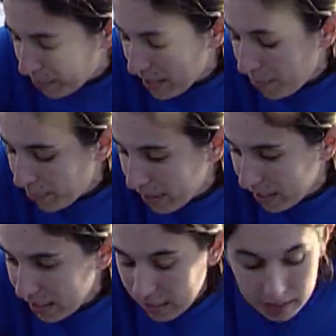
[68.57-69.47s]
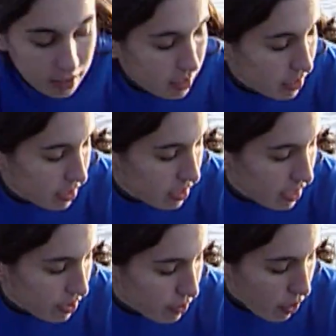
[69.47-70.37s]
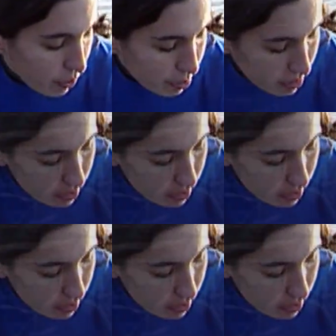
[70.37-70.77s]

no learned survival skills, she could not